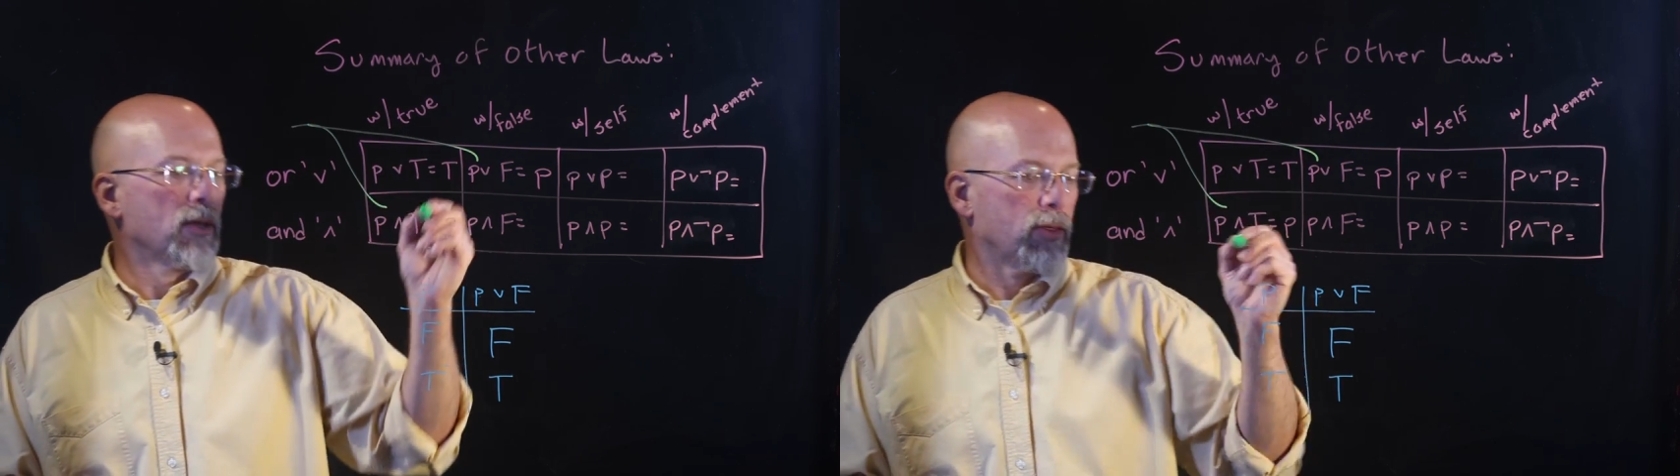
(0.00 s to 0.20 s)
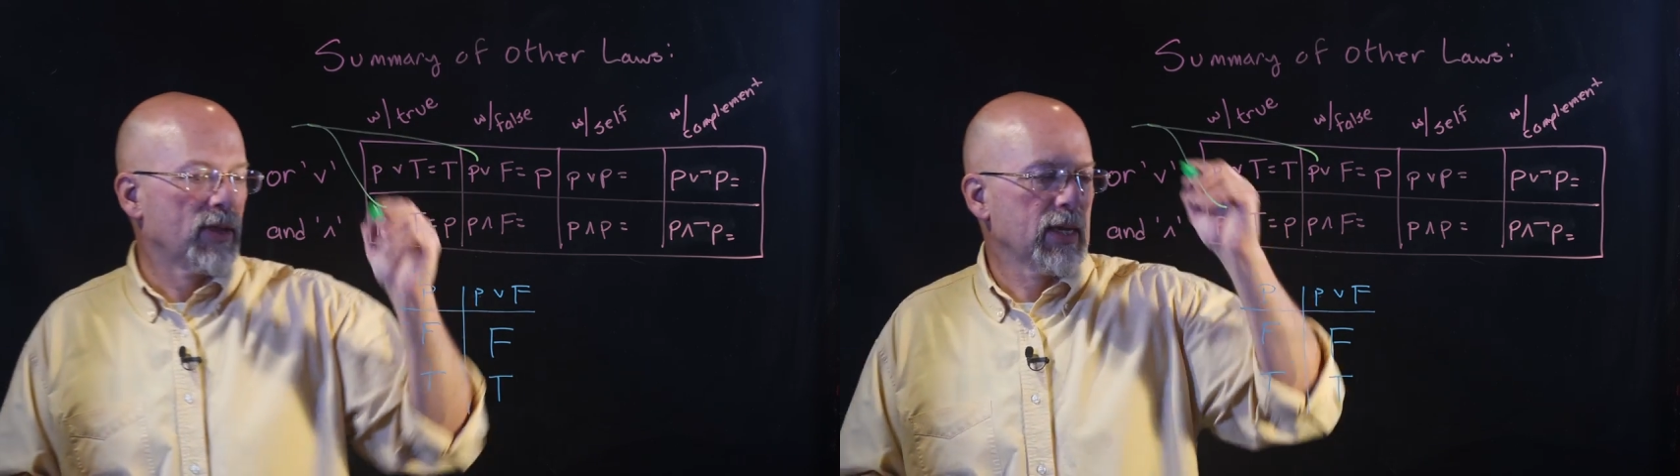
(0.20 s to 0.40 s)

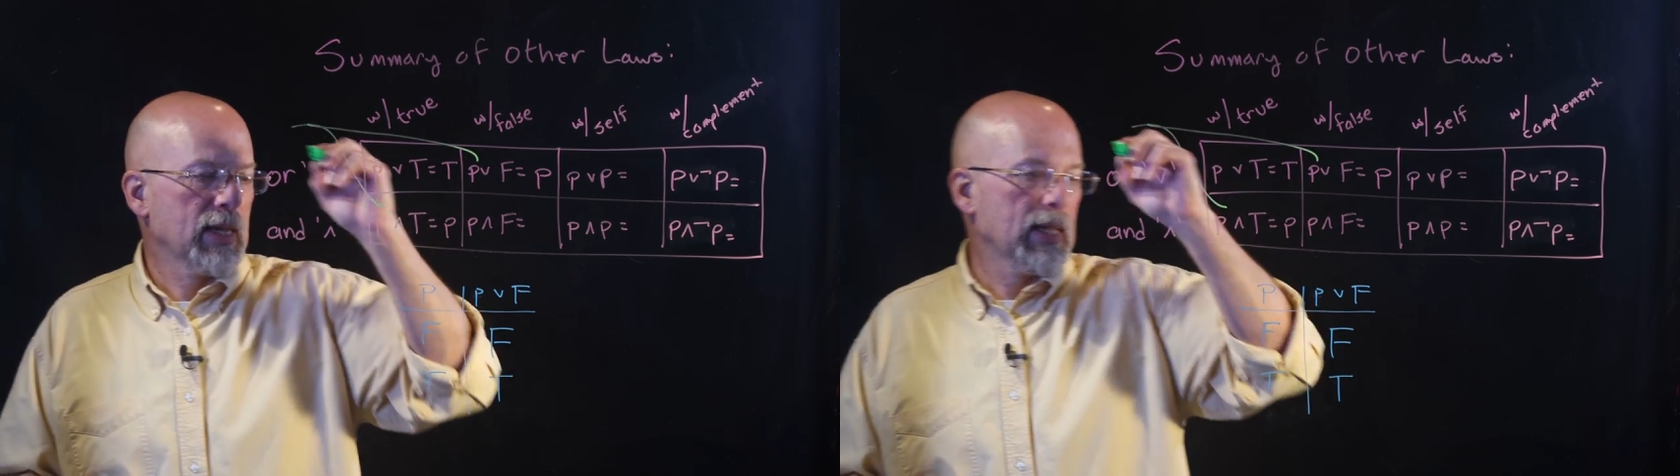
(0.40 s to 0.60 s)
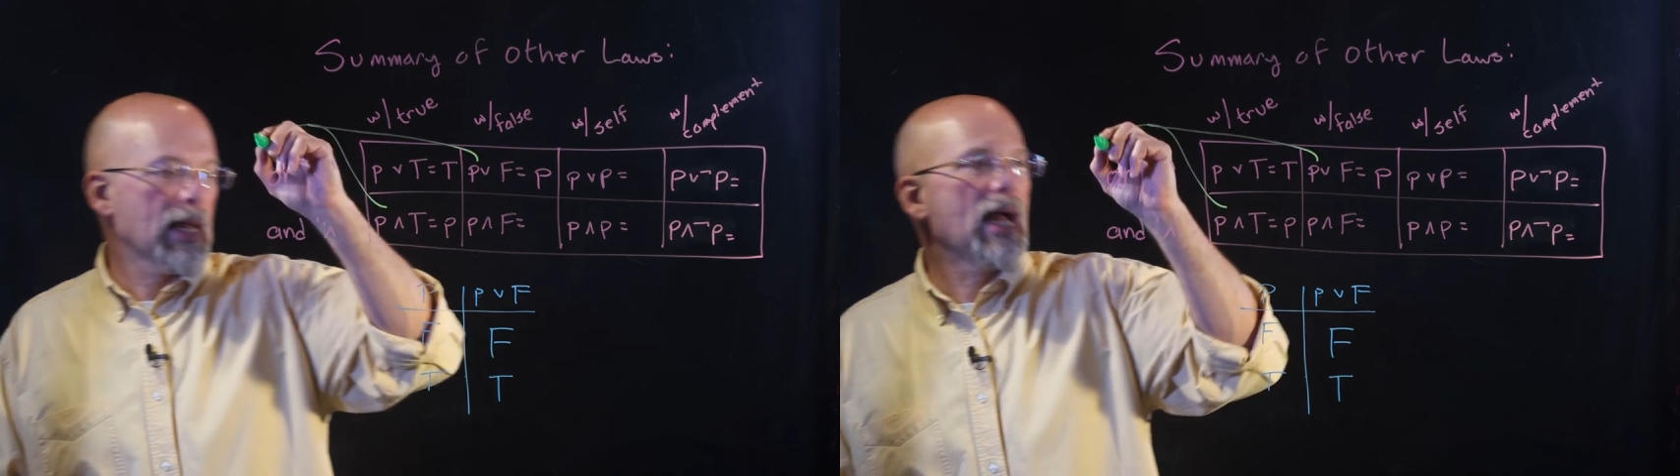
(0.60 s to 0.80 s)

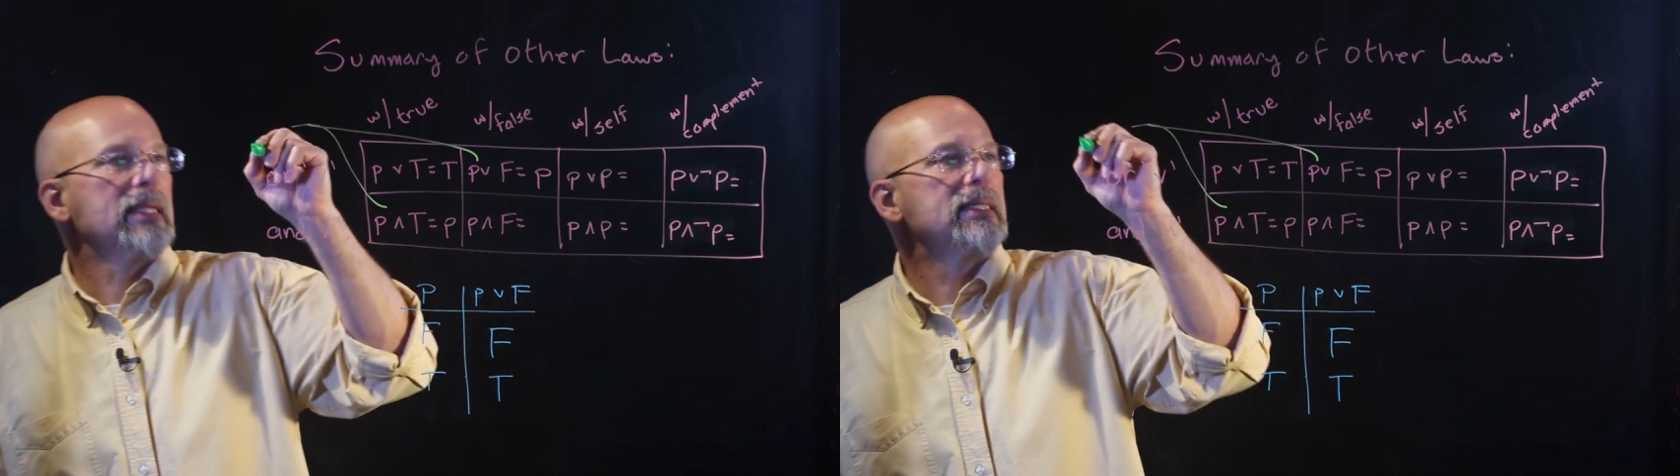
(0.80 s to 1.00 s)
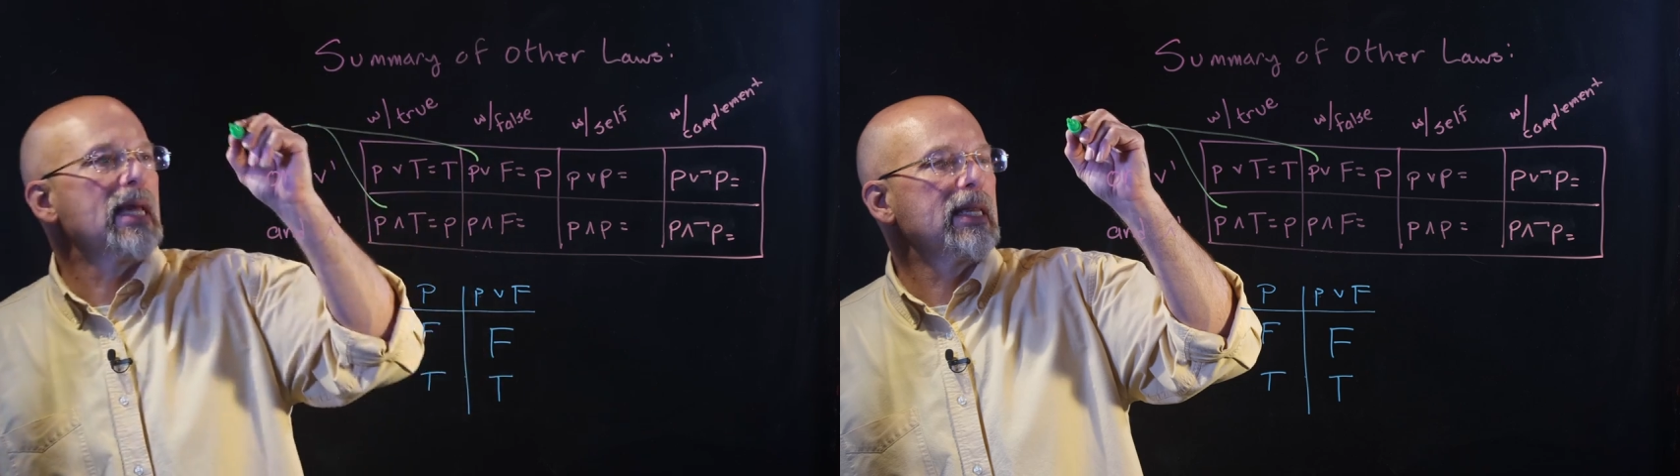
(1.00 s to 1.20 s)
the
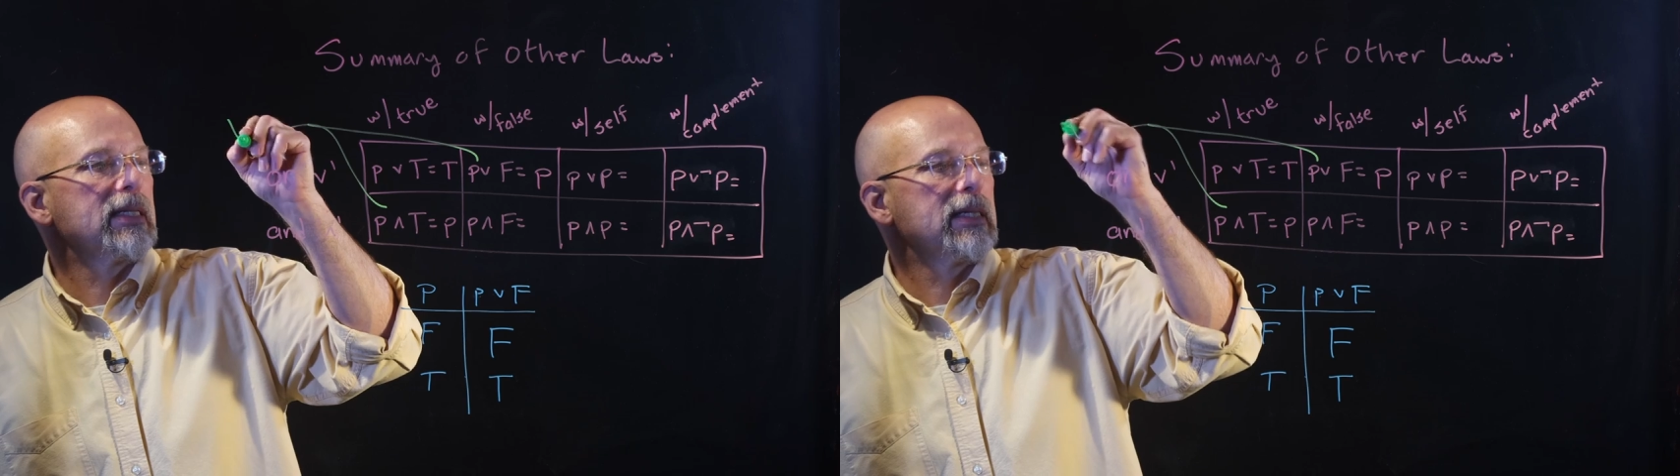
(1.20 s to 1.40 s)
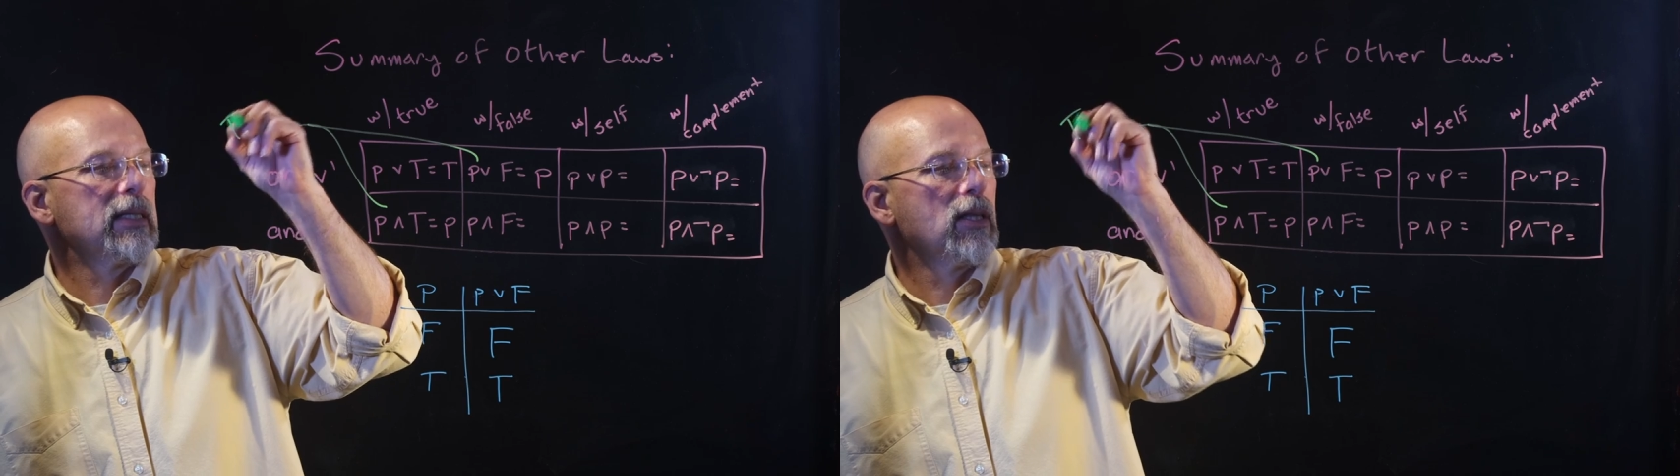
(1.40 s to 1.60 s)

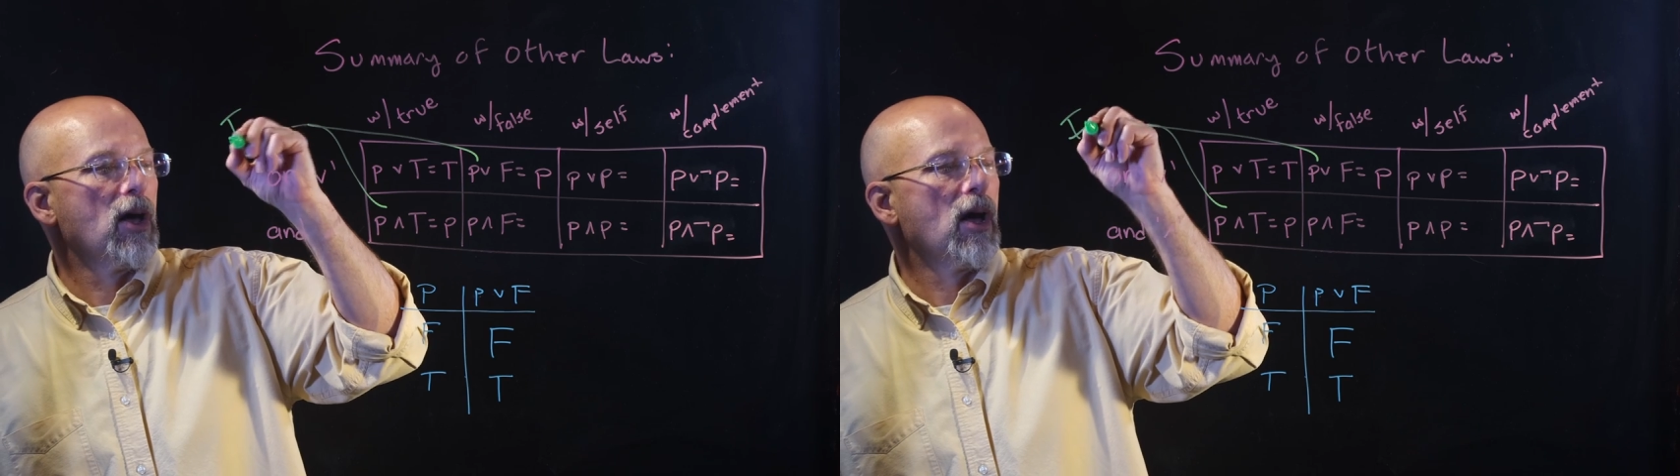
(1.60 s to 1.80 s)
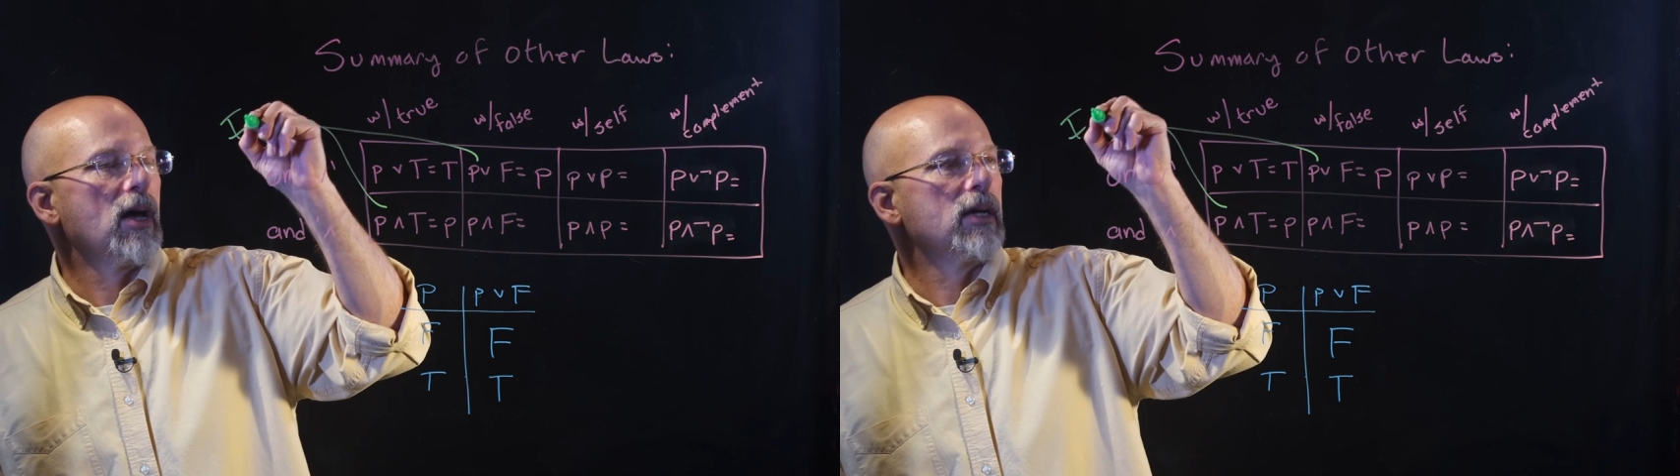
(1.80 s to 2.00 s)
identity
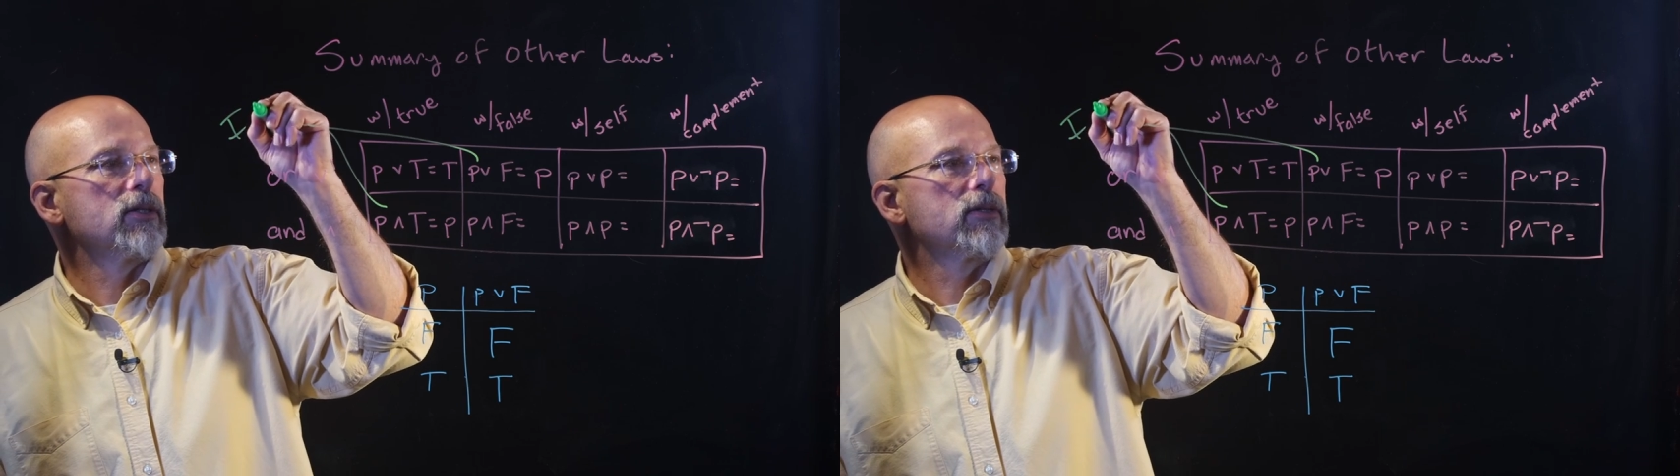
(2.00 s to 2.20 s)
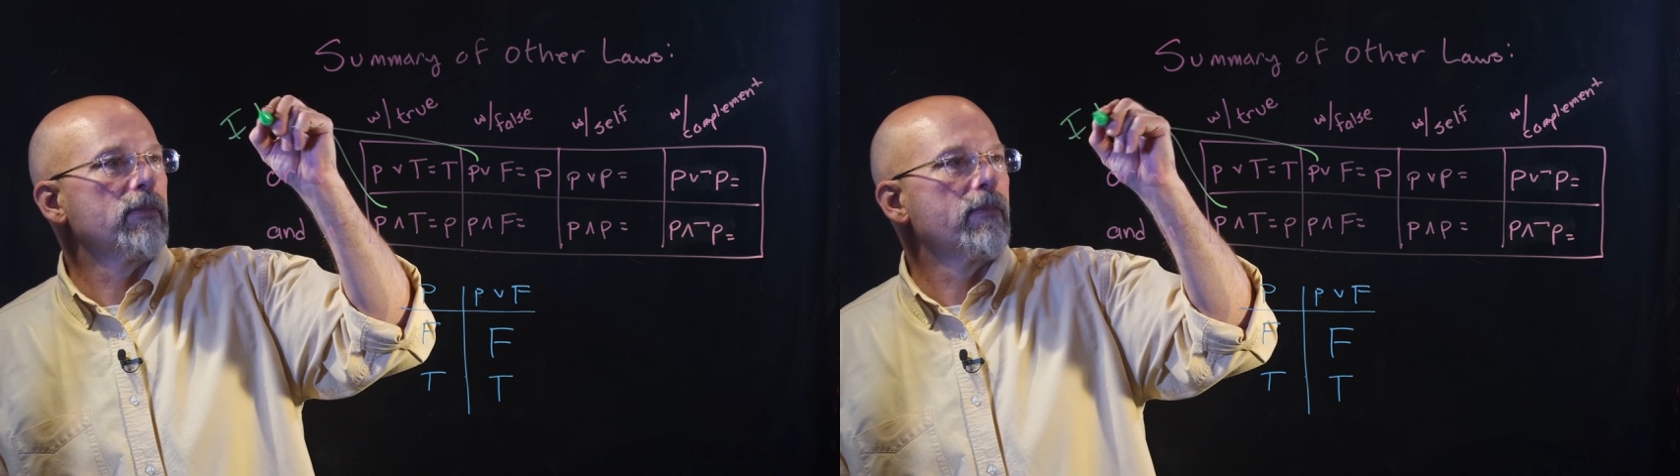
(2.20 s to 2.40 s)

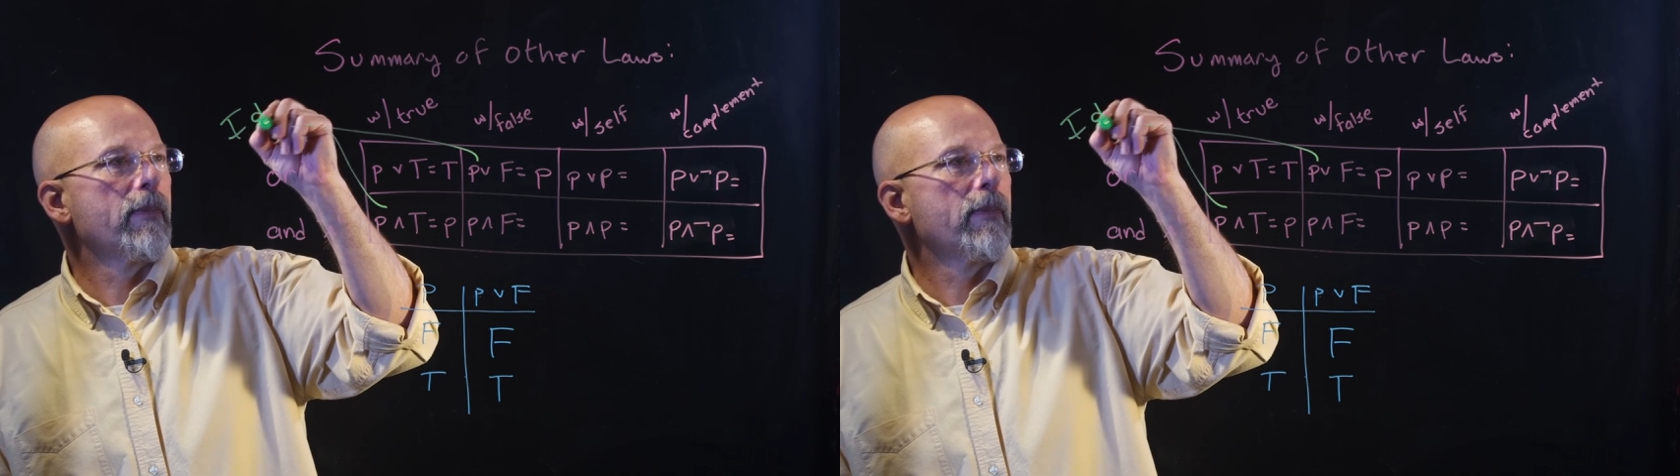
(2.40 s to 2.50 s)
laws.